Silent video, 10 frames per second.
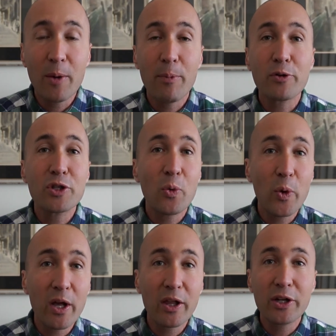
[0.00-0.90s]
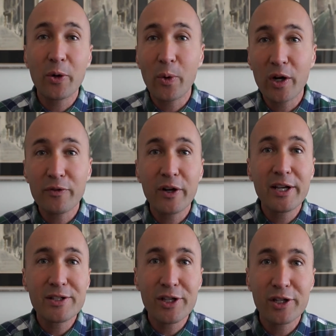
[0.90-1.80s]
both to will and to work for
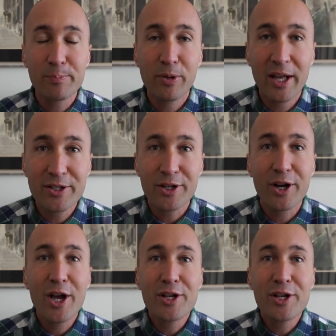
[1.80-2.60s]
His good pleasure.